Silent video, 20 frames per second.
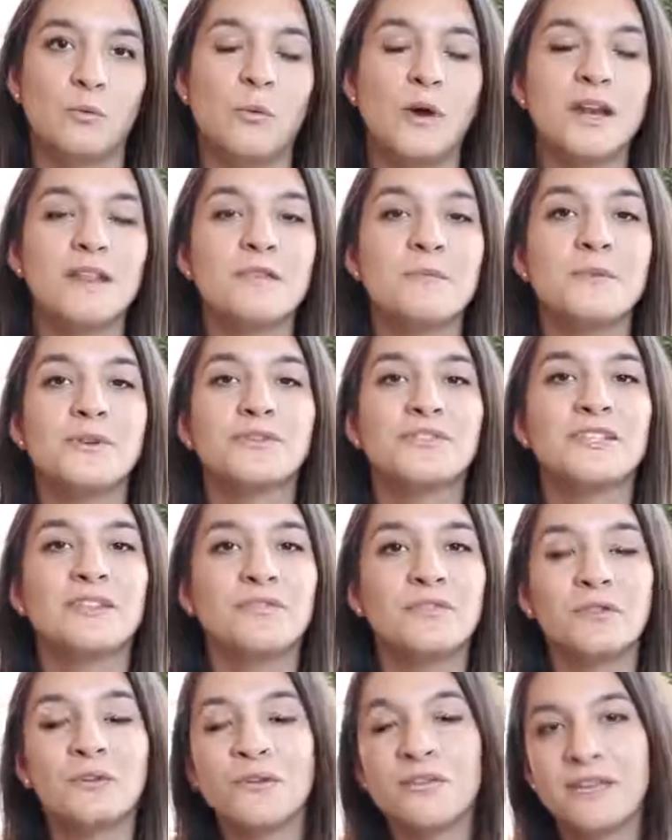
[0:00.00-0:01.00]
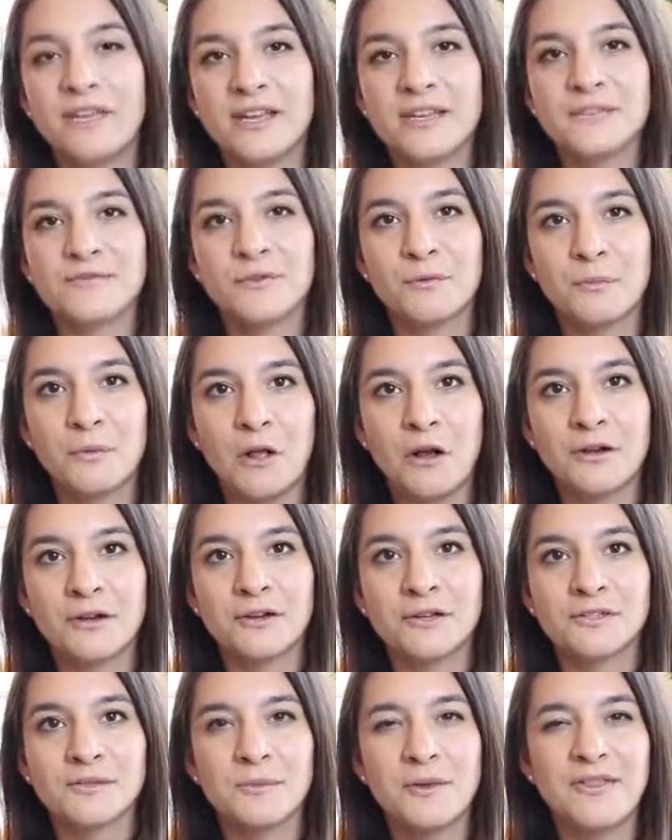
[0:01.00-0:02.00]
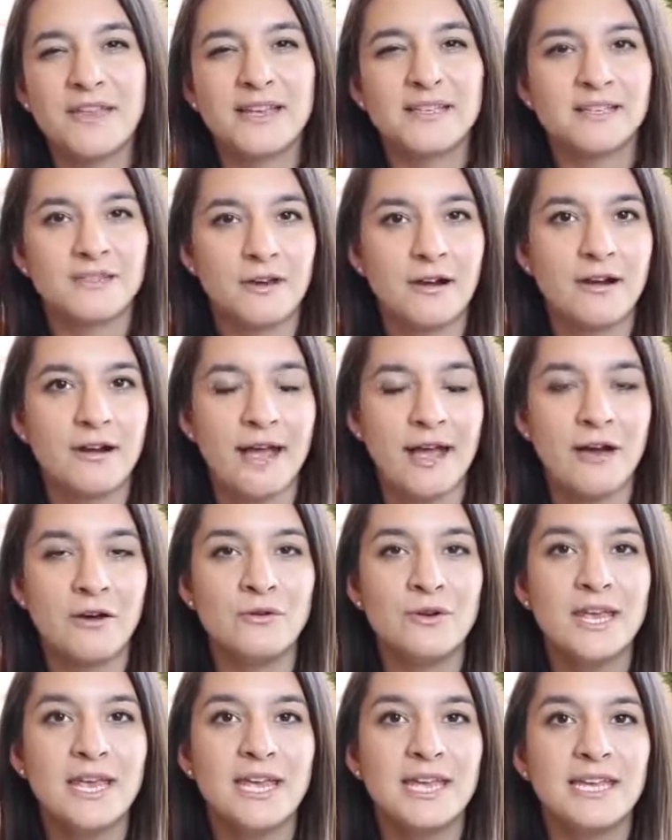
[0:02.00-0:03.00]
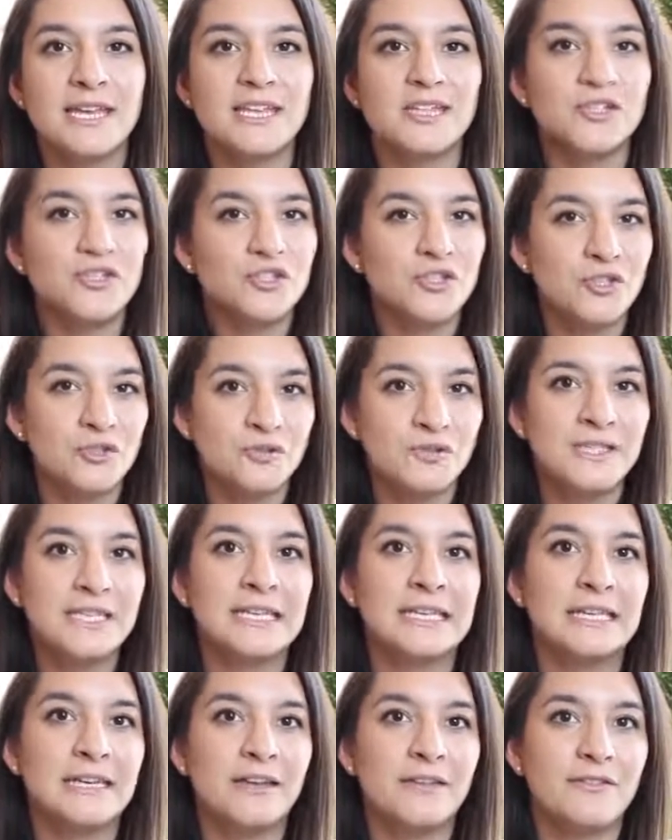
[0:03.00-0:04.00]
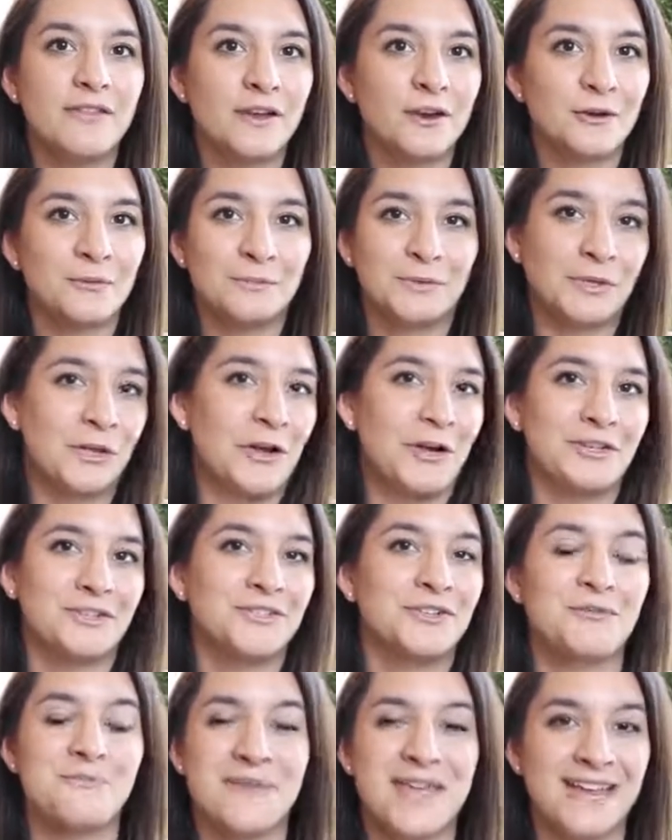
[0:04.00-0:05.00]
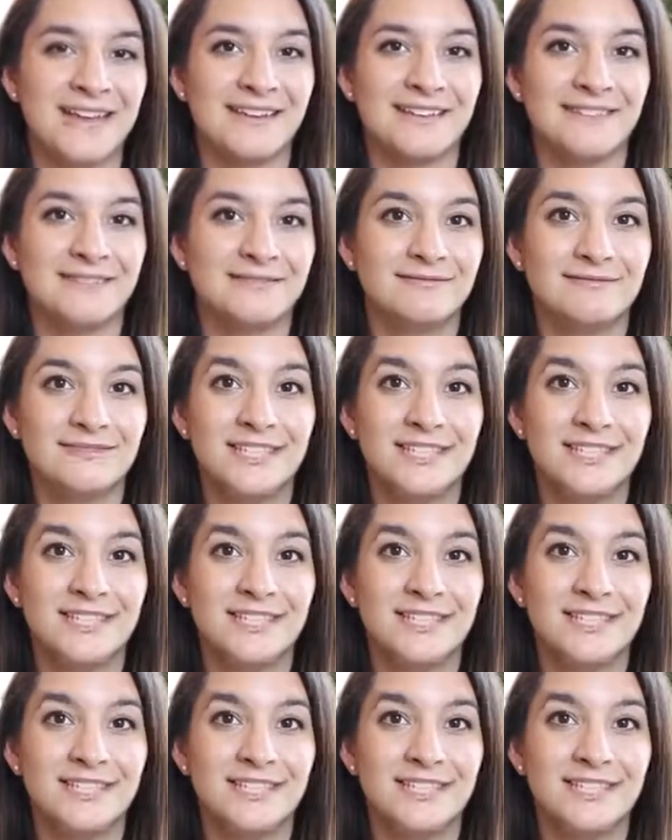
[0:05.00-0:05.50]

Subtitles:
One of the most difficult things for bloggers when they start out is choosing their blog domain.